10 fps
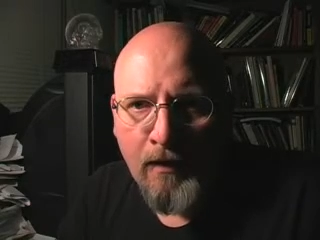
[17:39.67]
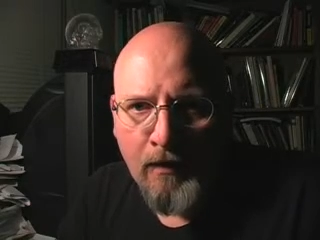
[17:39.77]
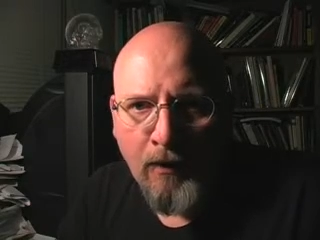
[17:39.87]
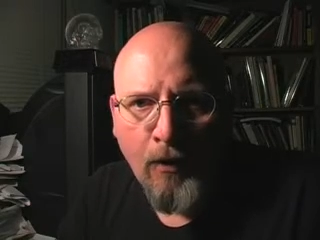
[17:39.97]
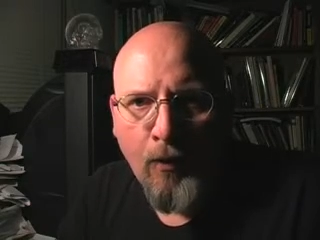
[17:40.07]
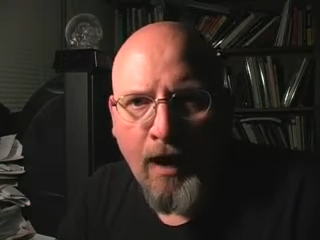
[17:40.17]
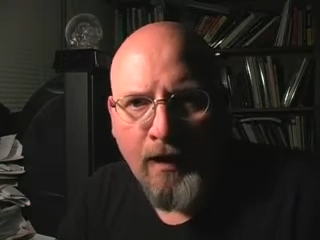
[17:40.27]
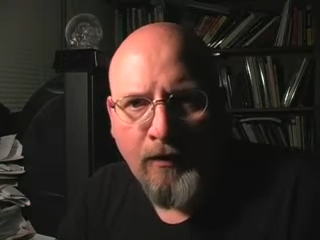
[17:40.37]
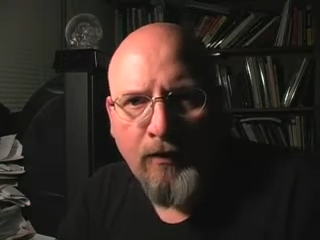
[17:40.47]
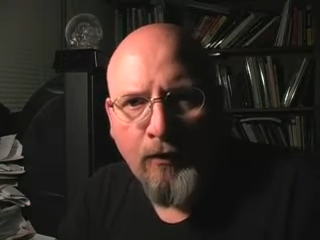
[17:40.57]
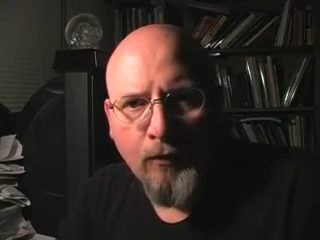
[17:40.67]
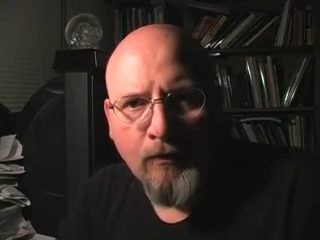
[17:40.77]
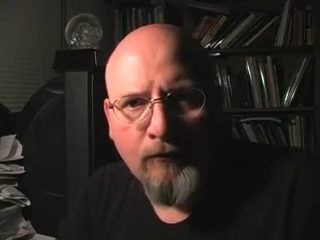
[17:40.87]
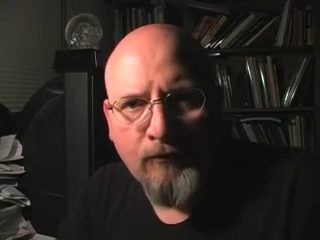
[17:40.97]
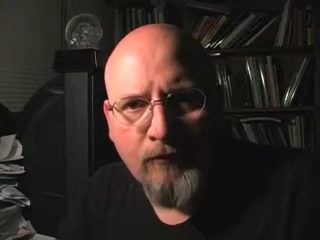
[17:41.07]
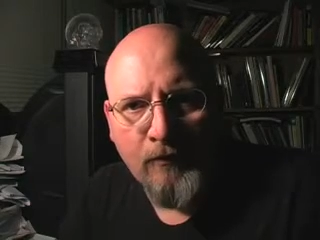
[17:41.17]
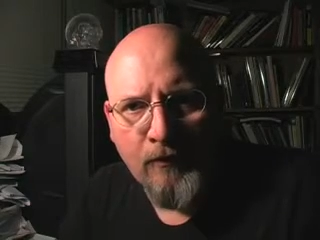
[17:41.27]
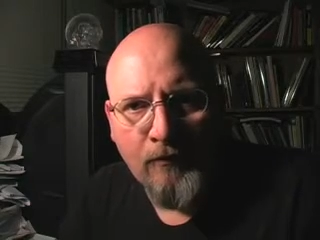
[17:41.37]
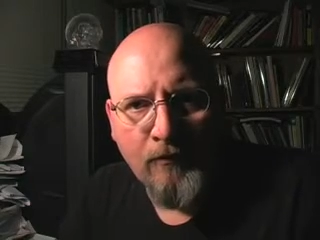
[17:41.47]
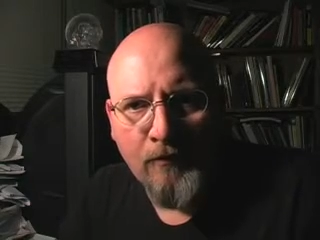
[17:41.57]
you know, IQ is,
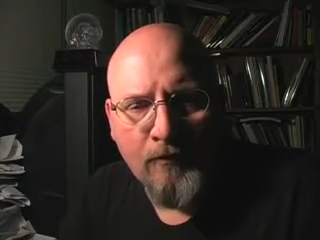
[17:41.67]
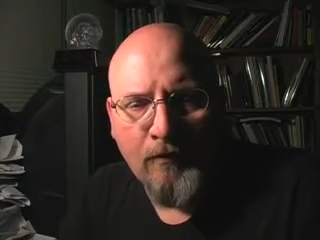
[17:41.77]
is uh,